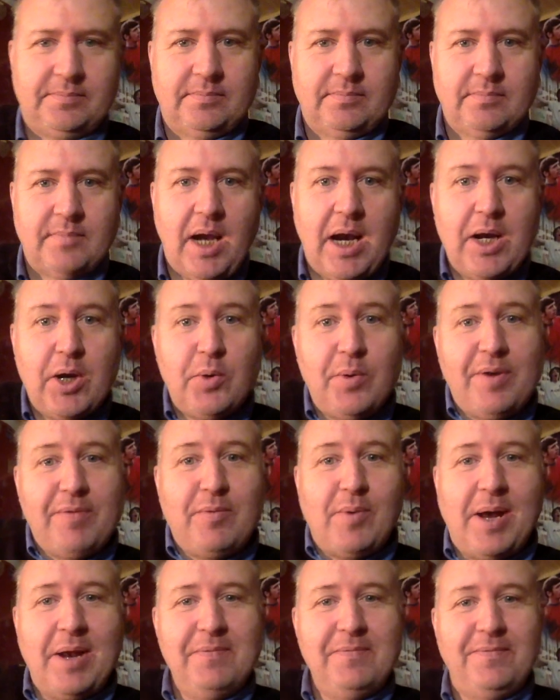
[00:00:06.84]
Hello
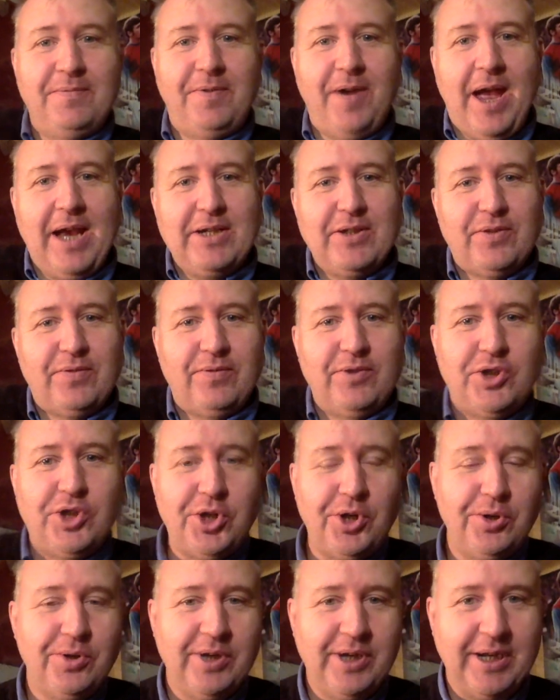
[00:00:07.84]
everyone, thanks for
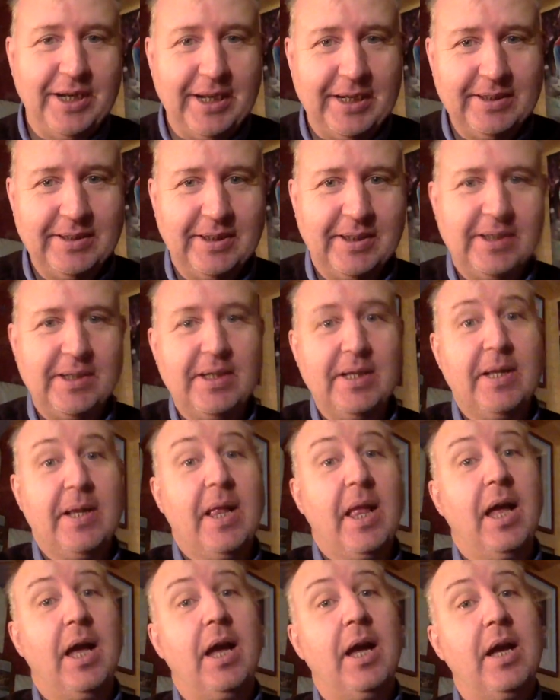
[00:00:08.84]
tuning in
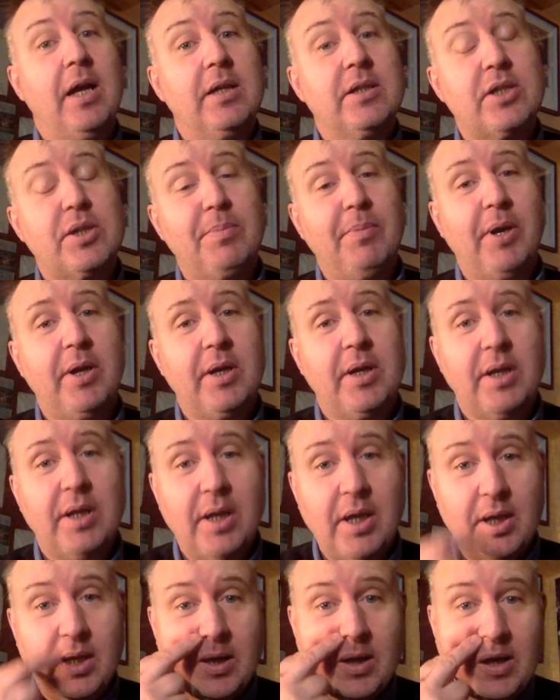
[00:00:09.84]
to my
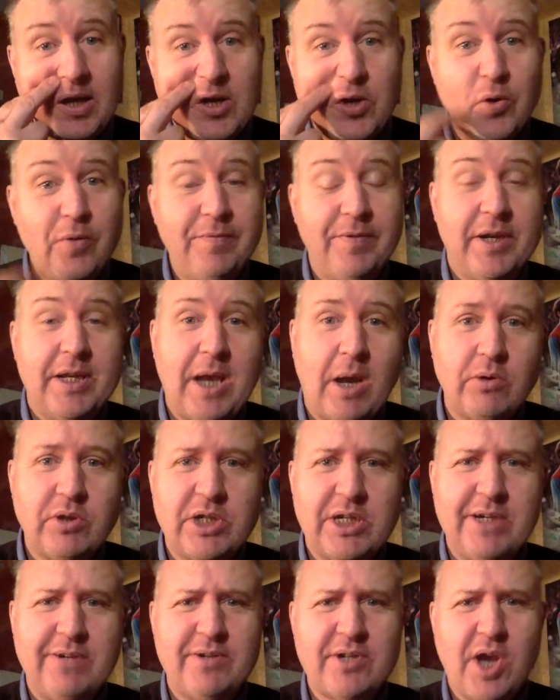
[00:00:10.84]
new video
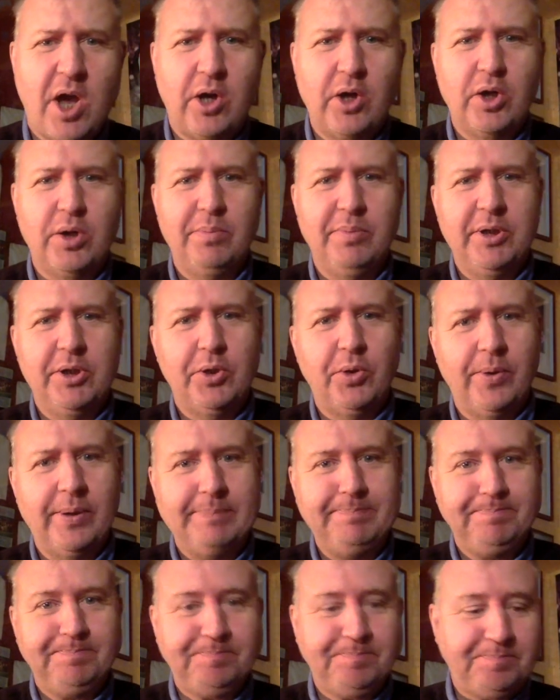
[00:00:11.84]
series that I'm going to be
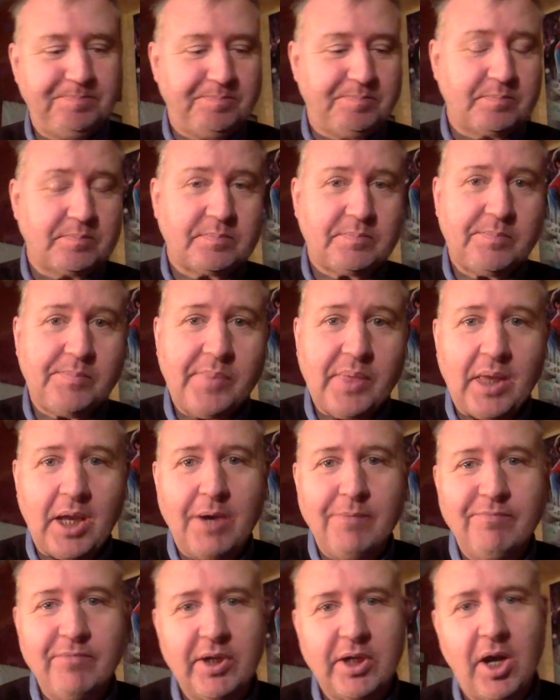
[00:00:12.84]
doing
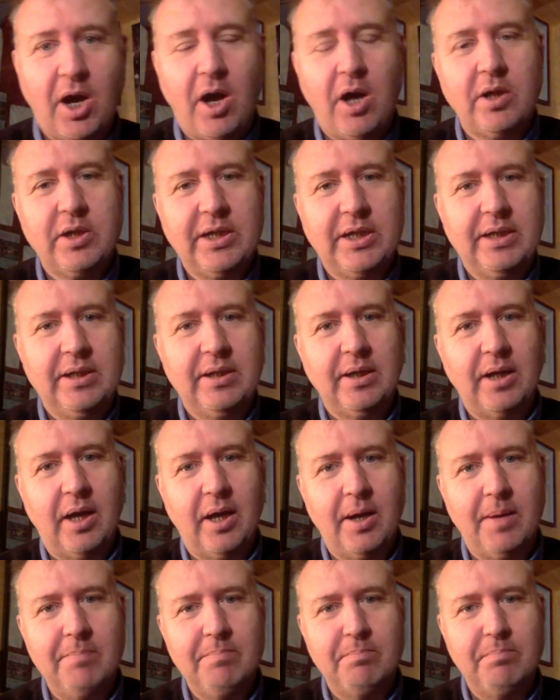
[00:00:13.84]
in regarding
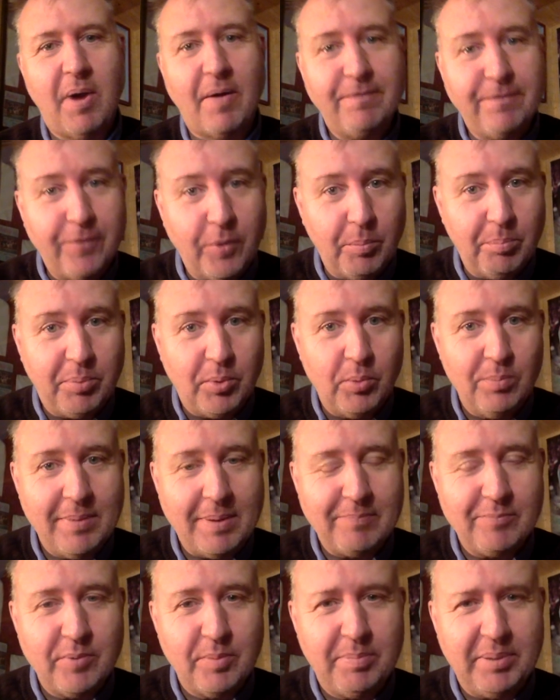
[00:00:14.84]
my football
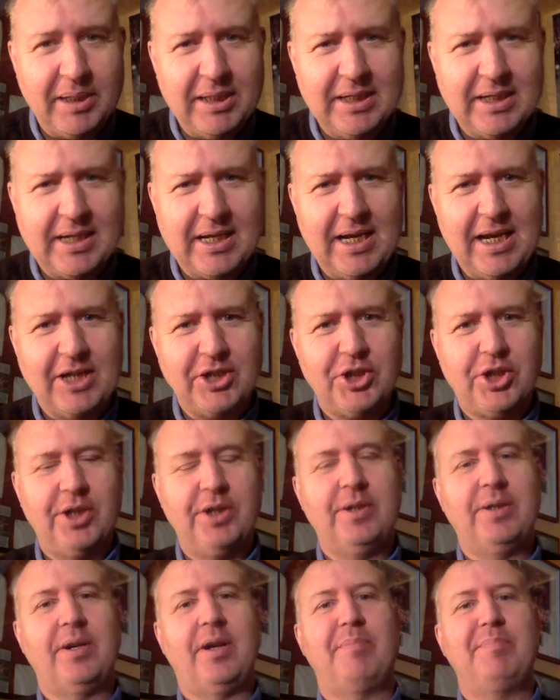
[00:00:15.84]
memorabilia
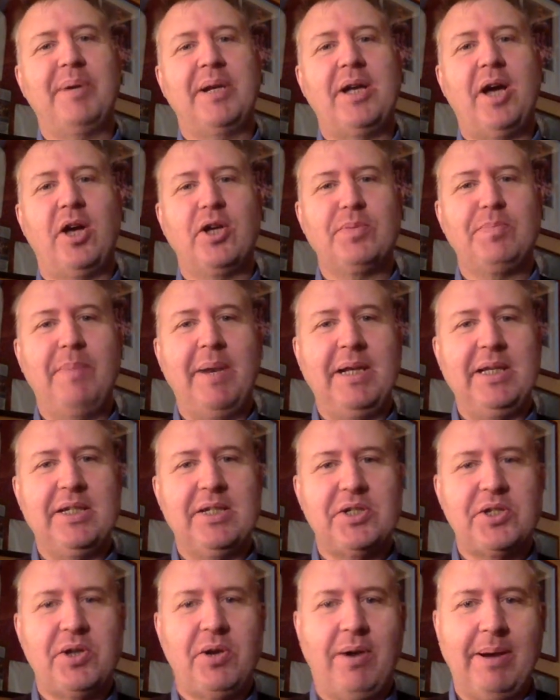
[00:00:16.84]
collection. I've been asked many a
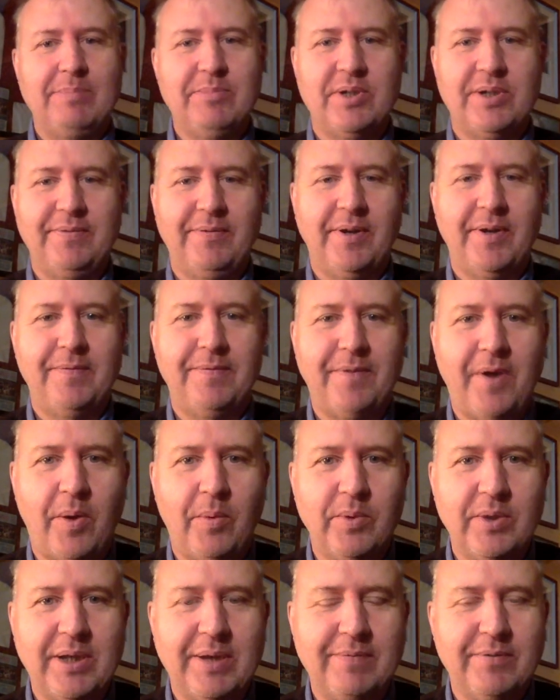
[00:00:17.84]
times if I
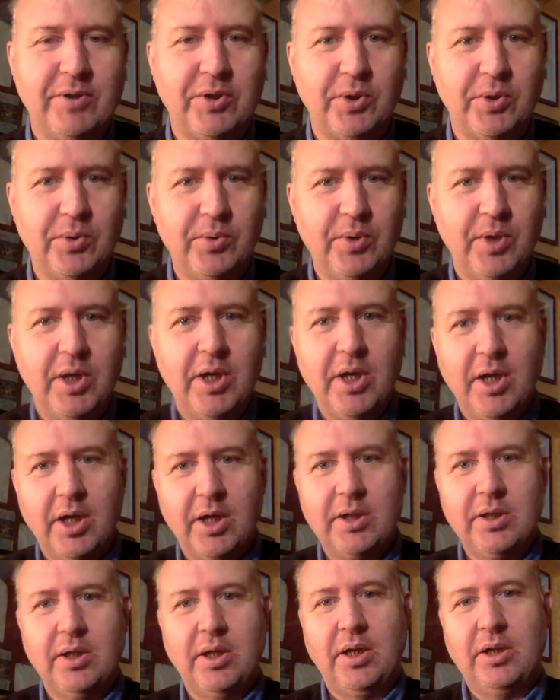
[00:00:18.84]
would ever do
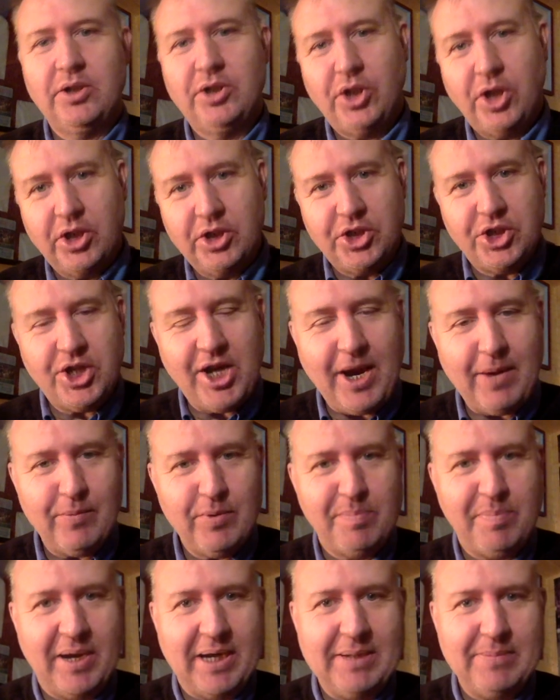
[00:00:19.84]
and share
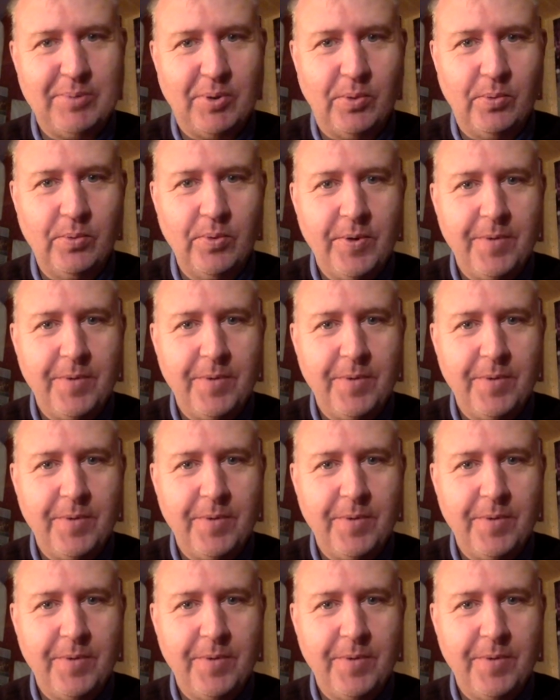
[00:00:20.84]
with people